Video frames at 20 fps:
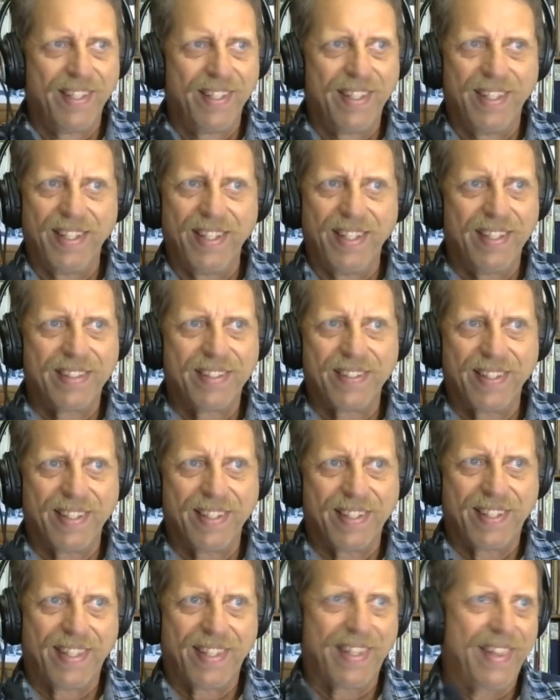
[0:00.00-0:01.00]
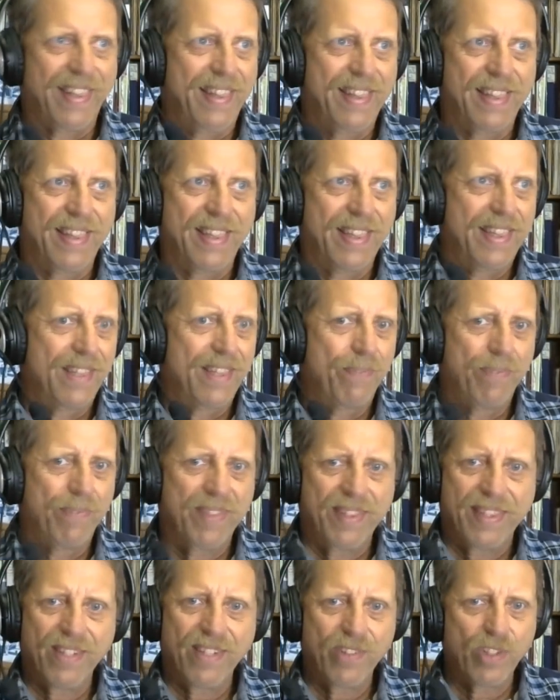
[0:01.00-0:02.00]
It's like
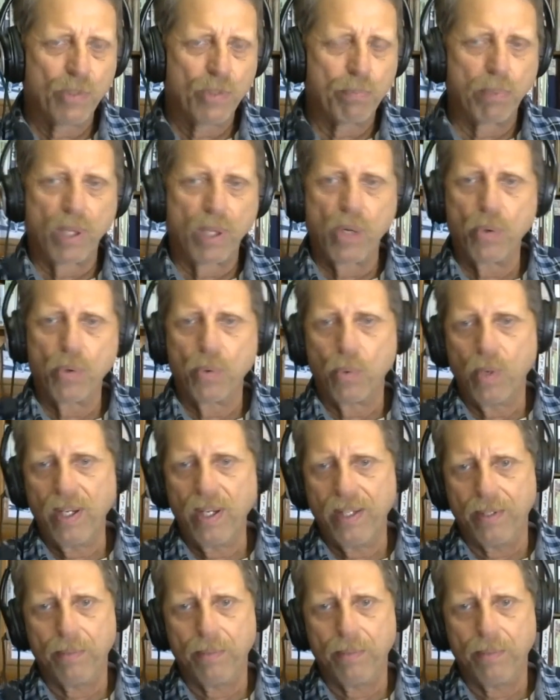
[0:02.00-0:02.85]
they're just blown away.